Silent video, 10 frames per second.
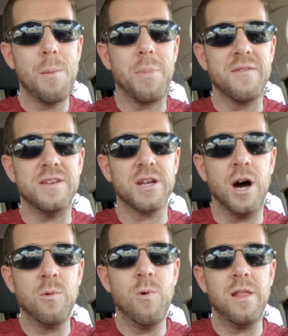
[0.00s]
But if he's
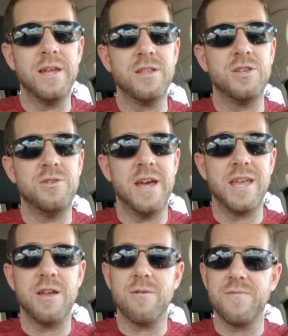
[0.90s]
unwilling to
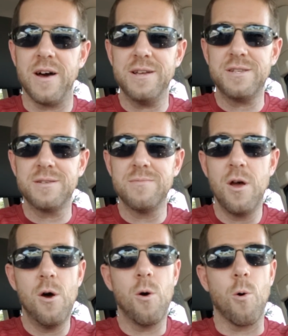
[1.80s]
take your advice,
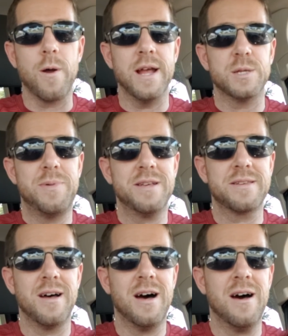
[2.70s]
or he gets
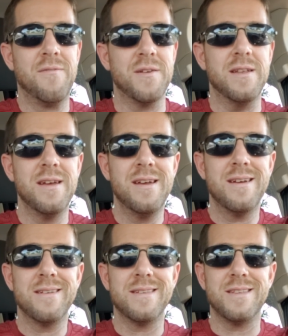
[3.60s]
pissed off and
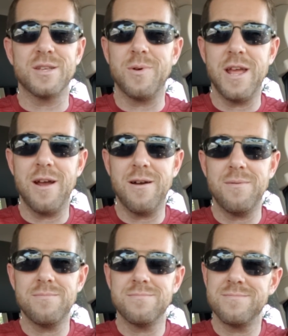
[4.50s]
doesn't want to hear
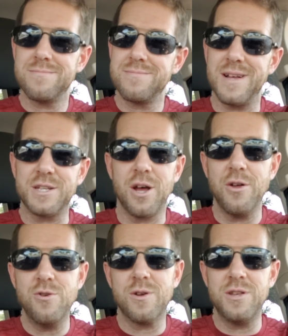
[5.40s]
it, that's
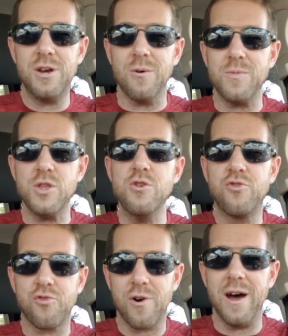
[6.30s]
all you can do. You
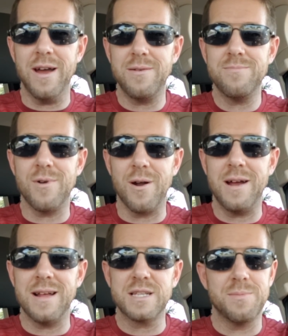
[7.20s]
tried. All
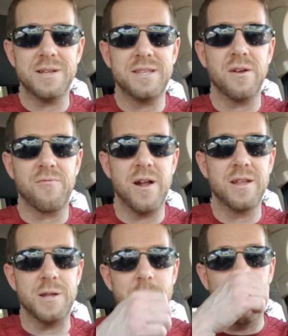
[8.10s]
right? That's the best thing a friend
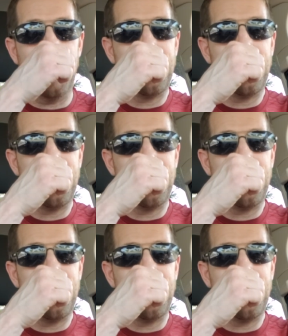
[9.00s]
can do.